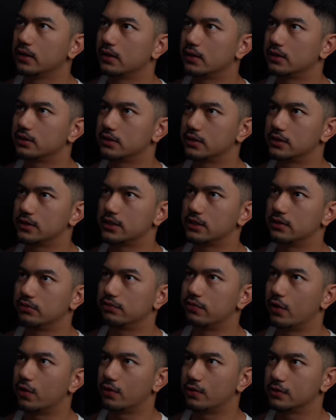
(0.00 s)
as you can see in the
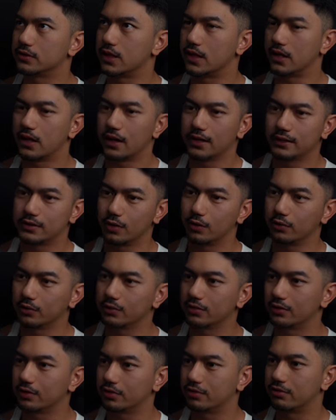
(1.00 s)
photos, I don't
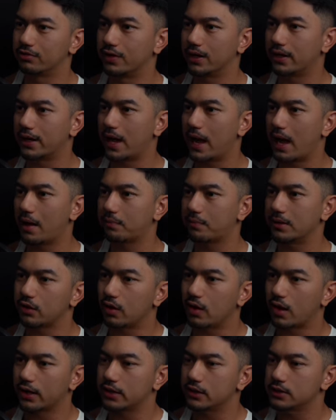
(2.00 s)
look very happy.
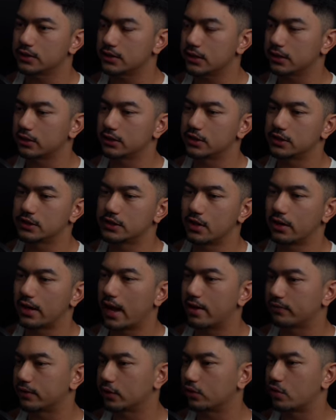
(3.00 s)
I got sick of just not
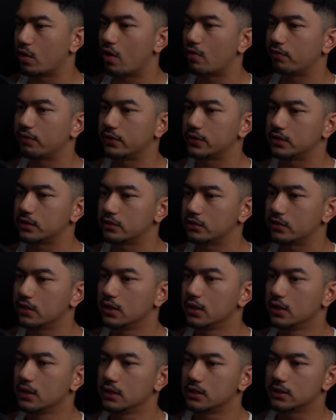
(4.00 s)
having the confidence to
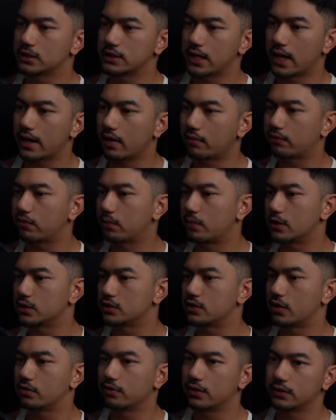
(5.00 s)
stand up for
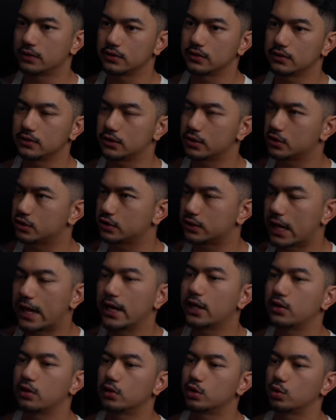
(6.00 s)
myself and just
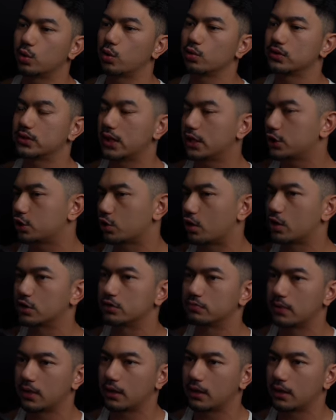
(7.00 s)
take control, take charge of my